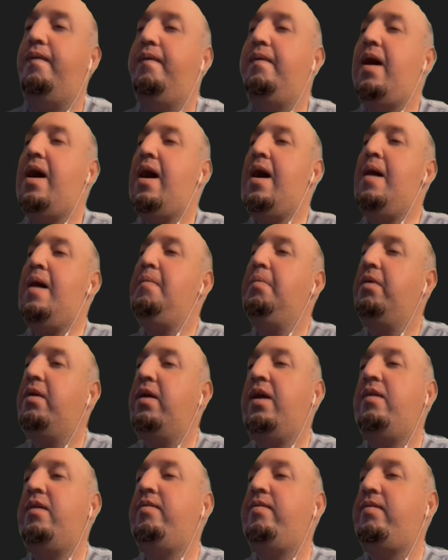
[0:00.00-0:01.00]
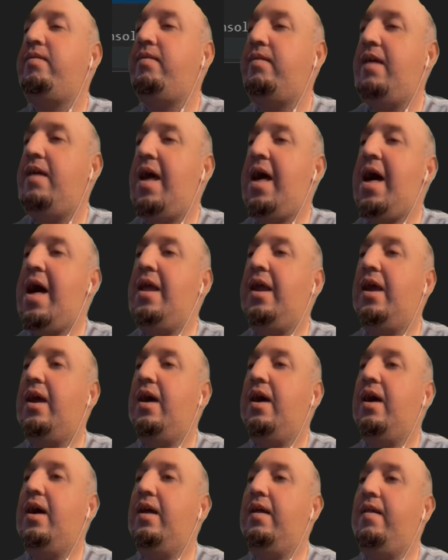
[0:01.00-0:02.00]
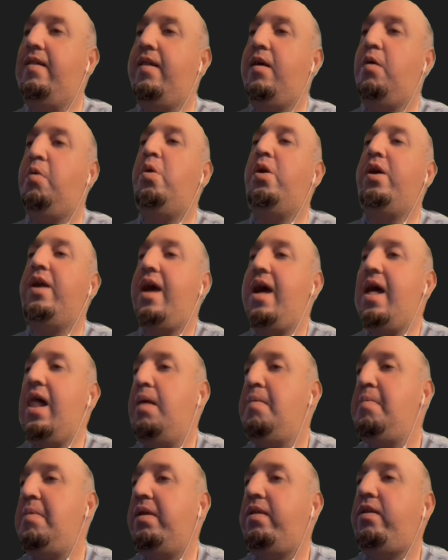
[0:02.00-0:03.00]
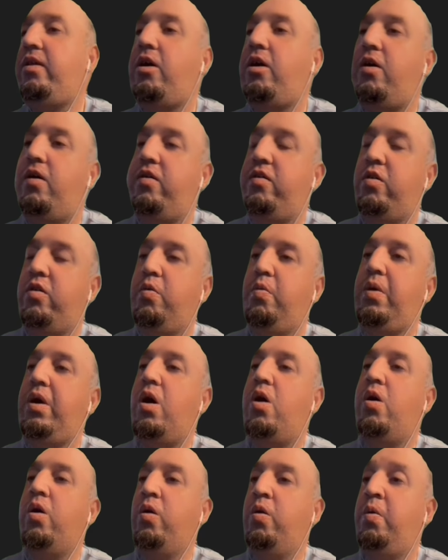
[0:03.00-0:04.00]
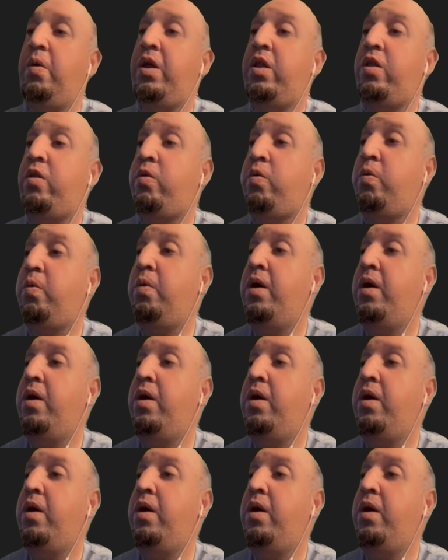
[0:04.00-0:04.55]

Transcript: I'm gonna add the word element here. So we are going to